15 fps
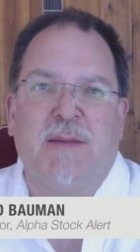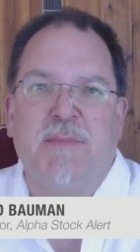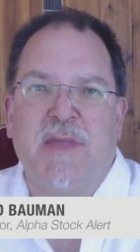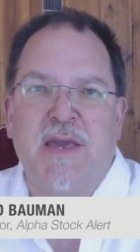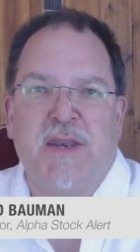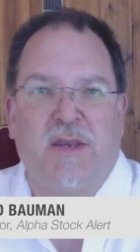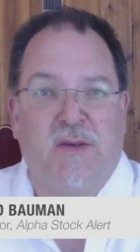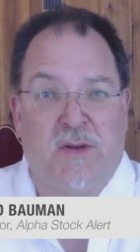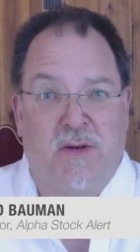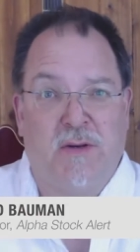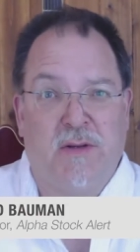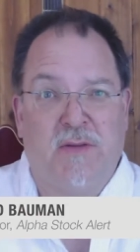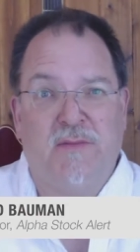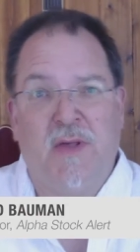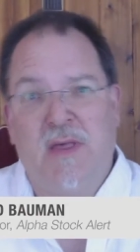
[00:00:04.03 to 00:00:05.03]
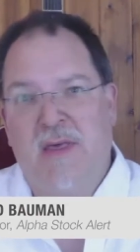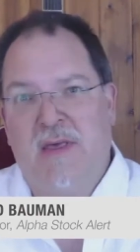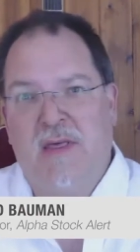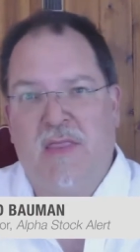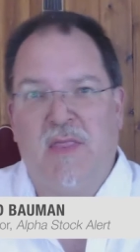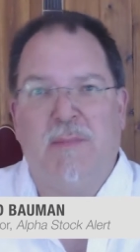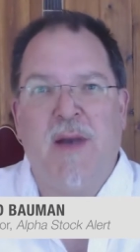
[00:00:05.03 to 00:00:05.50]
I'm the editor of
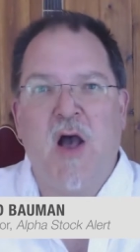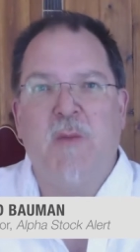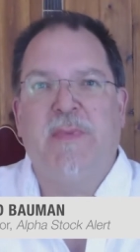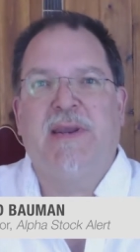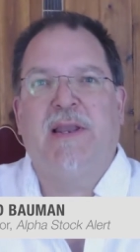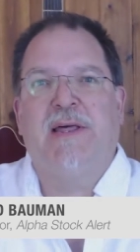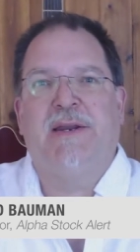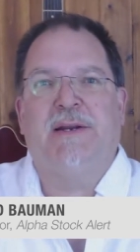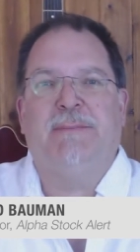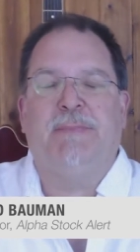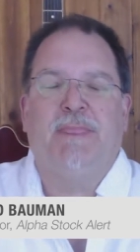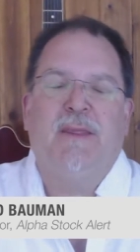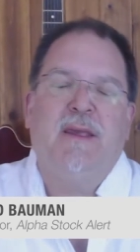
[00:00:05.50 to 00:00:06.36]
The Bauman Letter.